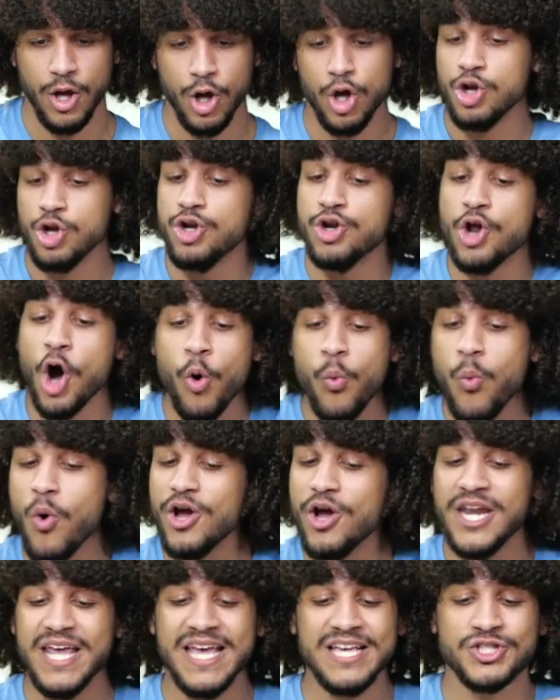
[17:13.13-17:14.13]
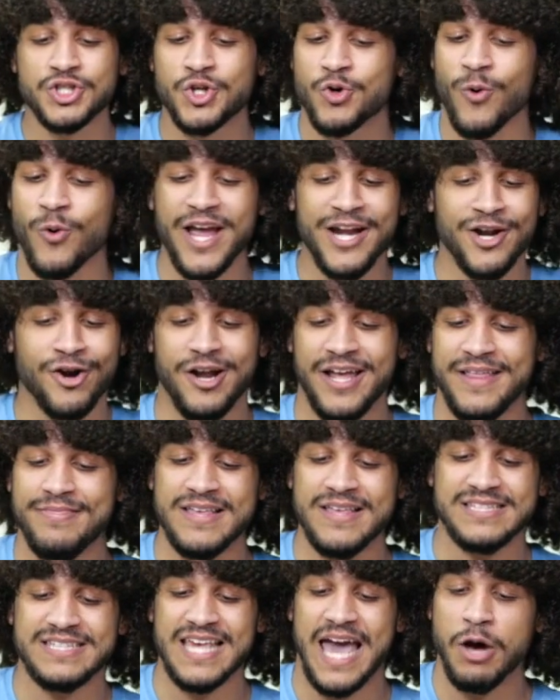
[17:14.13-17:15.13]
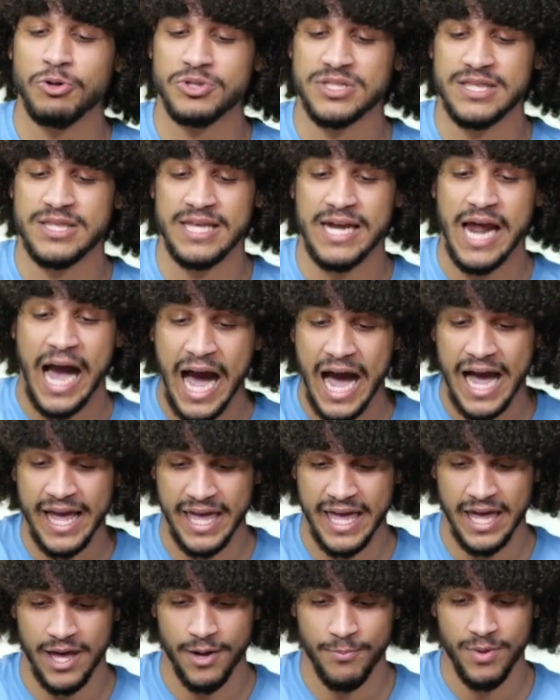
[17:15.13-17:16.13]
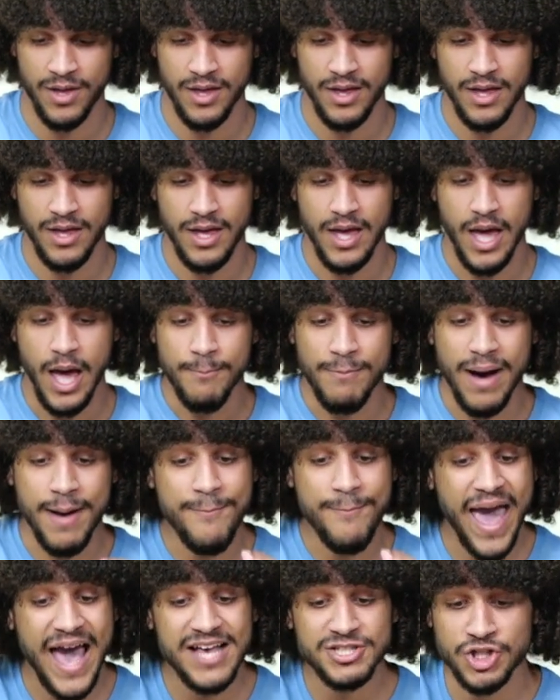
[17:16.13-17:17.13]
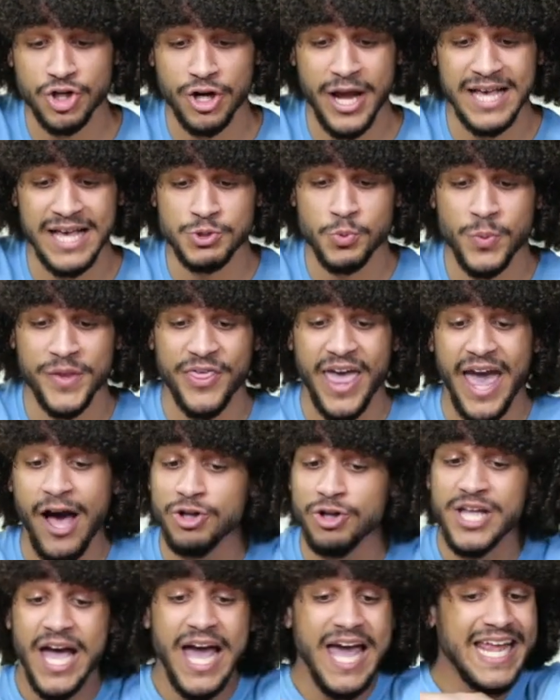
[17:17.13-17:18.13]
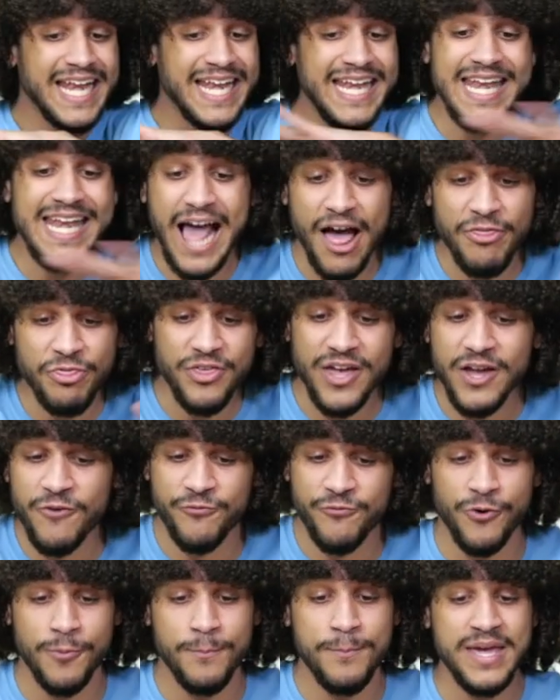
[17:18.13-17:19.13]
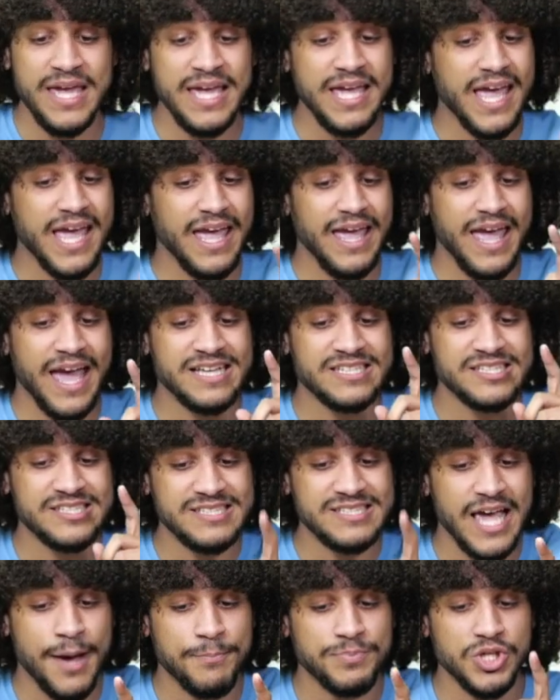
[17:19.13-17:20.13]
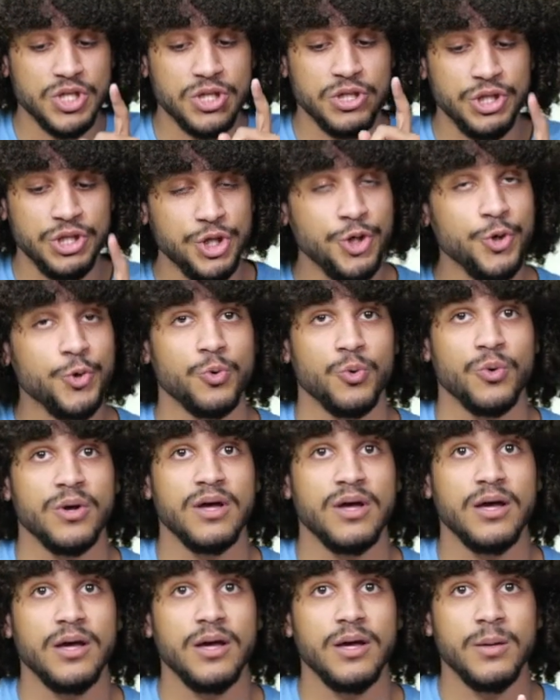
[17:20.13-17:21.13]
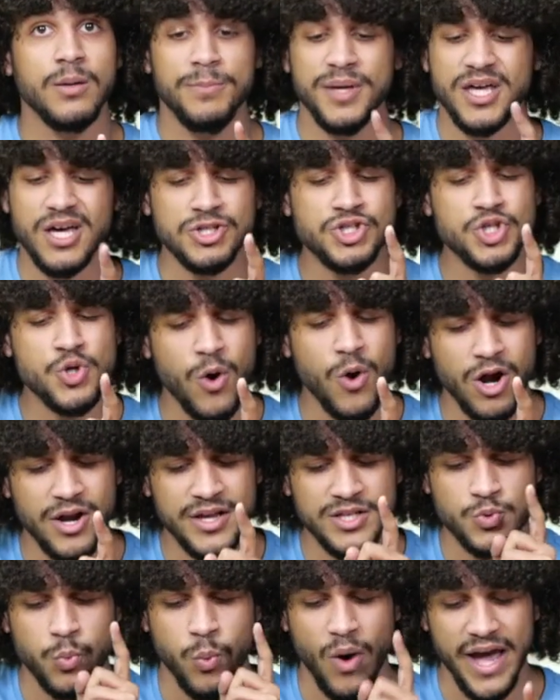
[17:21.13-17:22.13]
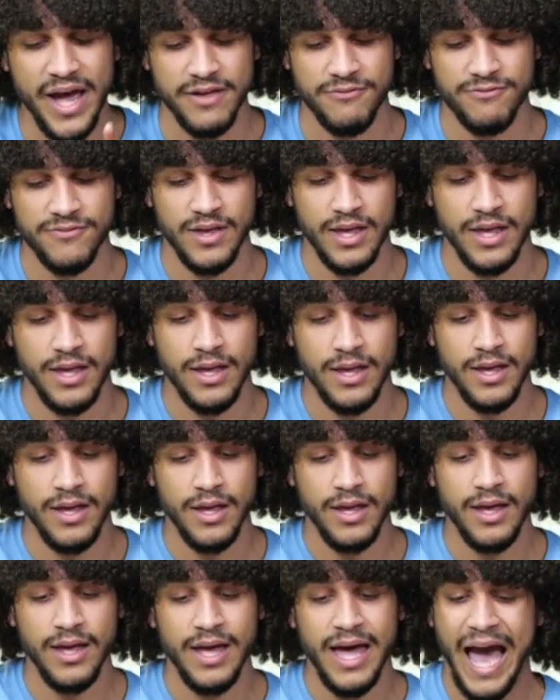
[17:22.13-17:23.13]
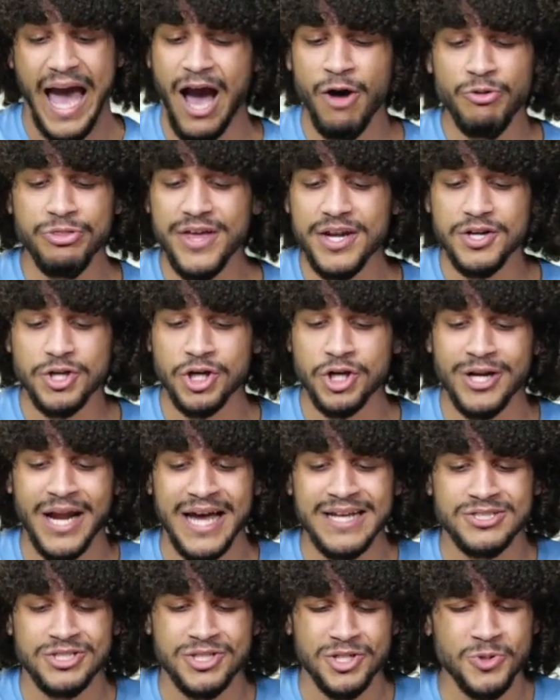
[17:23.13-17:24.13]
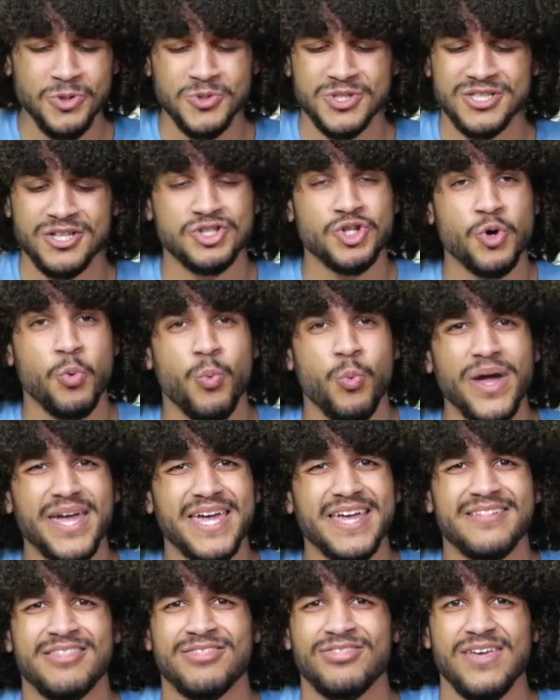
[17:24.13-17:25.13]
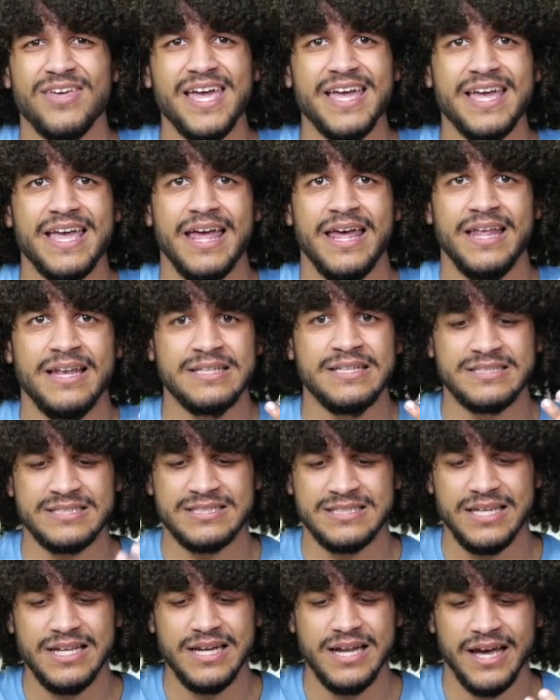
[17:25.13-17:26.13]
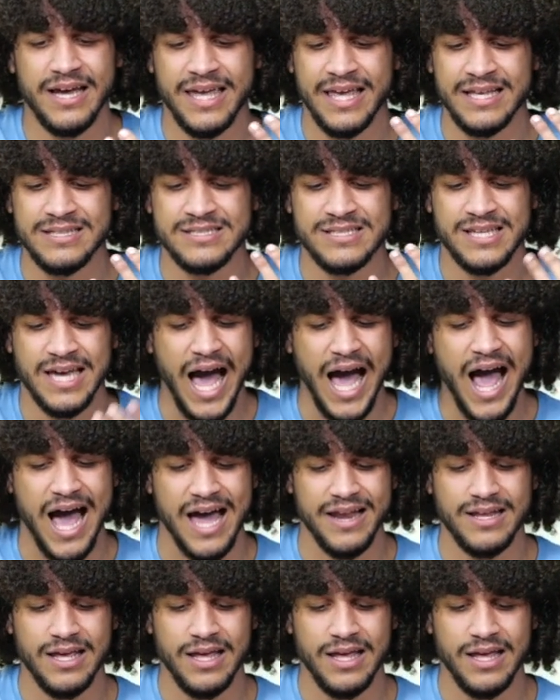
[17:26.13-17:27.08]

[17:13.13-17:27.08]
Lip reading: No one is greater in this house than I am. My master has withheld nothing from me except you, because you are his wife. How then could I do such a wicked thing and sin against God?"